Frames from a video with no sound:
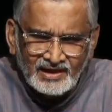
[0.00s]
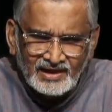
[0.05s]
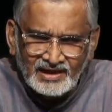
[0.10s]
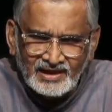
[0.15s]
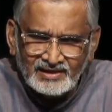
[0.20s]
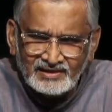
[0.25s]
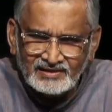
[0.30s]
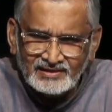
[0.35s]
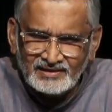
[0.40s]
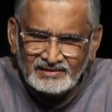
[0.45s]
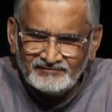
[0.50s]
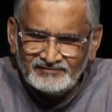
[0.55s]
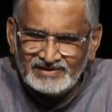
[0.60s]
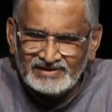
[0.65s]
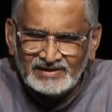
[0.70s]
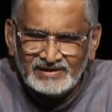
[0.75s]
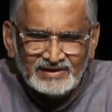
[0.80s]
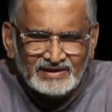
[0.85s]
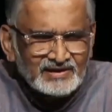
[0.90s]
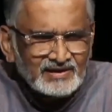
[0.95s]
and with
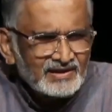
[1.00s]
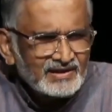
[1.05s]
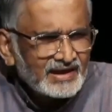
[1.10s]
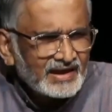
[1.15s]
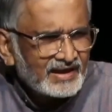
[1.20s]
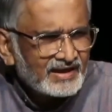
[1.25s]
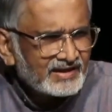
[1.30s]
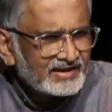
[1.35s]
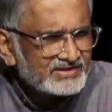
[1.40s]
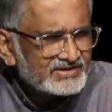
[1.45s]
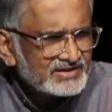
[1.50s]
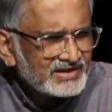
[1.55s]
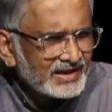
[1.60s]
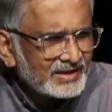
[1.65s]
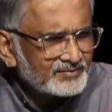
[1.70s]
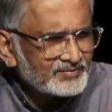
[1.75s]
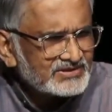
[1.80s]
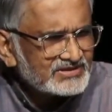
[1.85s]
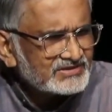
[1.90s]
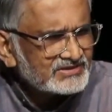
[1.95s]
a little digression,
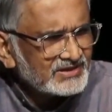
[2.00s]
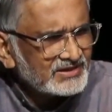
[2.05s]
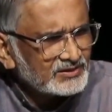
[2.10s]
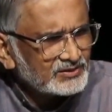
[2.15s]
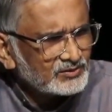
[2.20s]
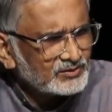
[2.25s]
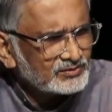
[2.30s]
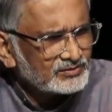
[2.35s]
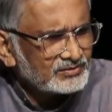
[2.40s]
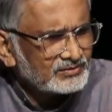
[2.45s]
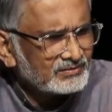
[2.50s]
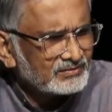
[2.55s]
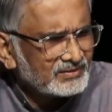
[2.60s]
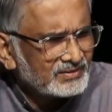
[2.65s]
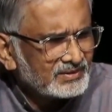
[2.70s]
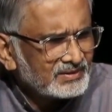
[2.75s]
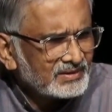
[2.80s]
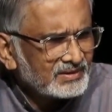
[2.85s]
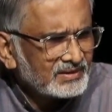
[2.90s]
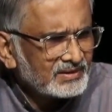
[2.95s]
I must tell you,
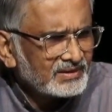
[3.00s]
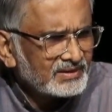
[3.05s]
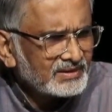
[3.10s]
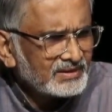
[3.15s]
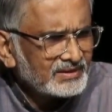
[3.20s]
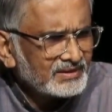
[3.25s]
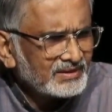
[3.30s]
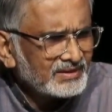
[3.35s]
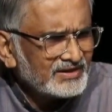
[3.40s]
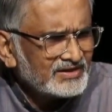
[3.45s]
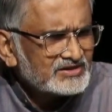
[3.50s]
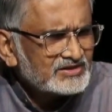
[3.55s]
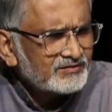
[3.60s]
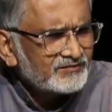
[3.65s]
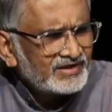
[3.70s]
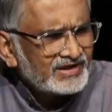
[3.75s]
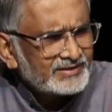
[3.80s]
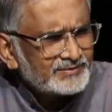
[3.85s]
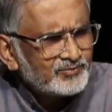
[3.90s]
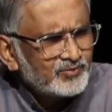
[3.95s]
it's
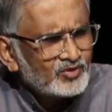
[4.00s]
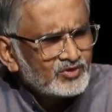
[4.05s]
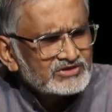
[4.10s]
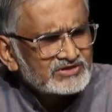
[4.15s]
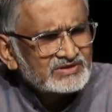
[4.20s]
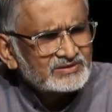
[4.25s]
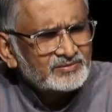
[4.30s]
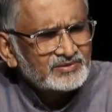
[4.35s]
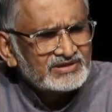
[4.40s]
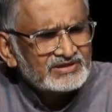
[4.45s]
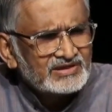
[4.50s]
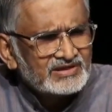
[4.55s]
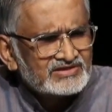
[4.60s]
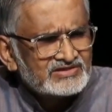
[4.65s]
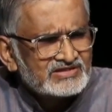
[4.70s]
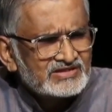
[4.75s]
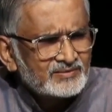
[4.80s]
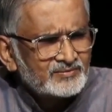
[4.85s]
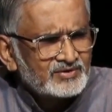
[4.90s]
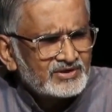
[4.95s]
quite possible that
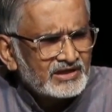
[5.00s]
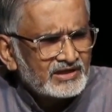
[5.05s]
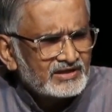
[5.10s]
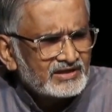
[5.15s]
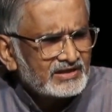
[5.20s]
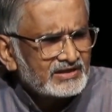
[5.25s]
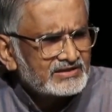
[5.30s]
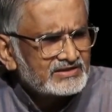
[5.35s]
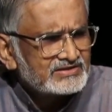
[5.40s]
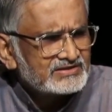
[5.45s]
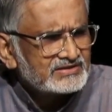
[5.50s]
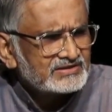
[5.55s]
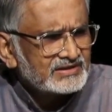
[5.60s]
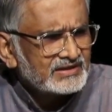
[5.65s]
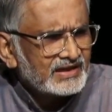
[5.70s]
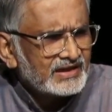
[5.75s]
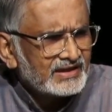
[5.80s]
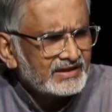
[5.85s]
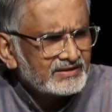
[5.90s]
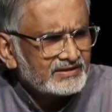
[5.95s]
Jamnalal ji
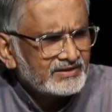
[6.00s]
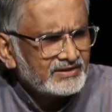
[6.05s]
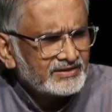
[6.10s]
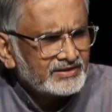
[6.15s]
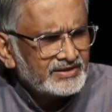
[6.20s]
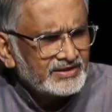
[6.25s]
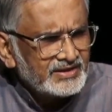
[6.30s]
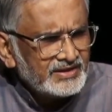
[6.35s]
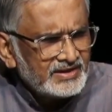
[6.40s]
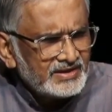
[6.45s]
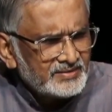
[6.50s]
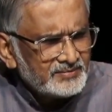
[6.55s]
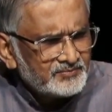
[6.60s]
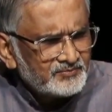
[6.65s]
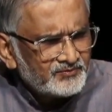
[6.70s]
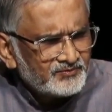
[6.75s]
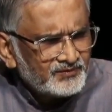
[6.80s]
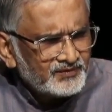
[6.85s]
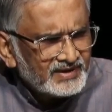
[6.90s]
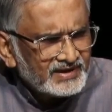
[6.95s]
had a
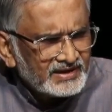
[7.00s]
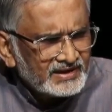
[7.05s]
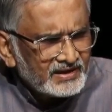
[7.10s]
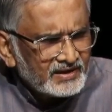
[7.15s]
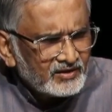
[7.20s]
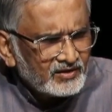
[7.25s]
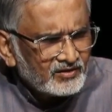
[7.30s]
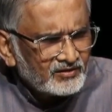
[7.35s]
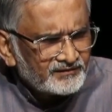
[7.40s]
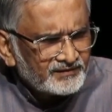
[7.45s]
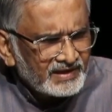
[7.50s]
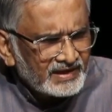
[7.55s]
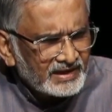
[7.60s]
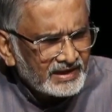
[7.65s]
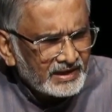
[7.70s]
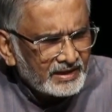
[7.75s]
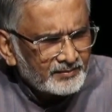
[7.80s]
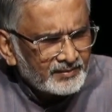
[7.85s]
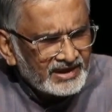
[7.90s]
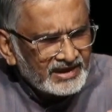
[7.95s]
deep feeling of an
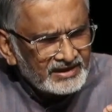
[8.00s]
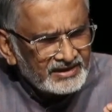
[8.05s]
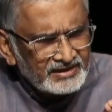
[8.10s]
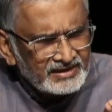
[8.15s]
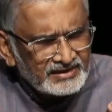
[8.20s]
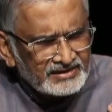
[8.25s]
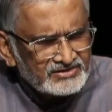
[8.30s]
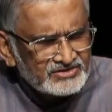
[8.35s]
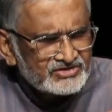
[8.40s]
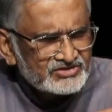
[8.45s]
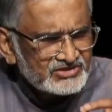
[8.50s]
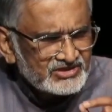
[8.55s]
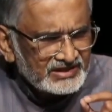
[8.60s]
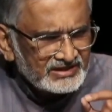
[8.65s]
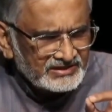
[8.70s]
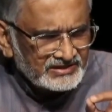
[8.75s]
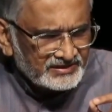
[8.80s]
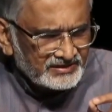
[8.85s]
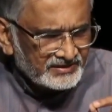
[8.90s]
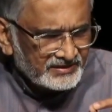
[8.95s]
abandoned
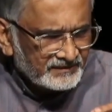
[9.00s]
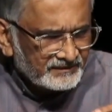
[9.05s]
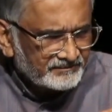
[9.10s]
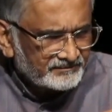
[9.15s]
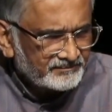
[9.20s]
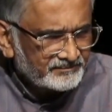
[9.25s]
child.